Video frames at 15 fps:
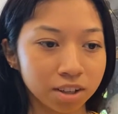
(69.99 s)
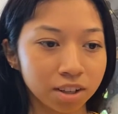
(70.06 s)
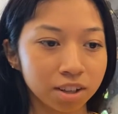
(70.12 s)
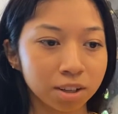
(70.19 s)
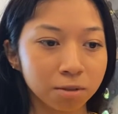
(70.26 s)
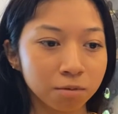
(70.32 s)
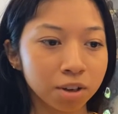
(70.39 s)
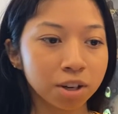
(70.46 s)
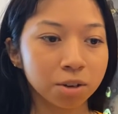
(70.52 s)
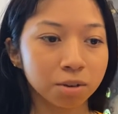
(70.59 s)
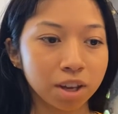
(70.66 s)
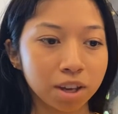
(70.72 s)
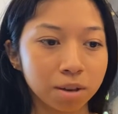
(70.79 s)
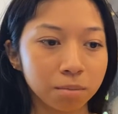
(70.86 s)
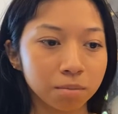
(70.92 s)
and the video
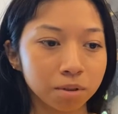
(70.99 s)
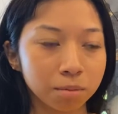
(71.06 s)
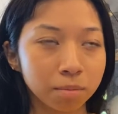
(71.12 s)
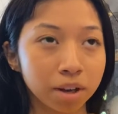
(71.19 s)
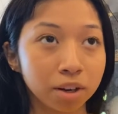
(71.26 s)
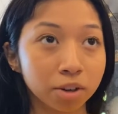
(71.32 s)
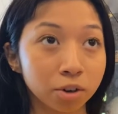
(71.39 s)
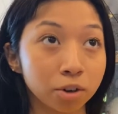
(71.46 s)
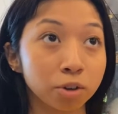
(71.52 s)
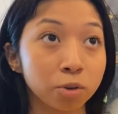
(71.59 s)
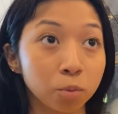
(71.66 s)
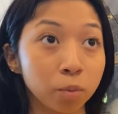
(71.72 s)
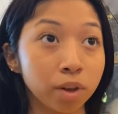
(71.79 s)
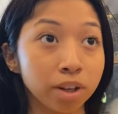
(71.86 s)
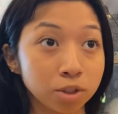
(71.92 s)
came about a girl who
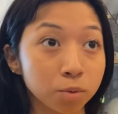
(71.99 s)
went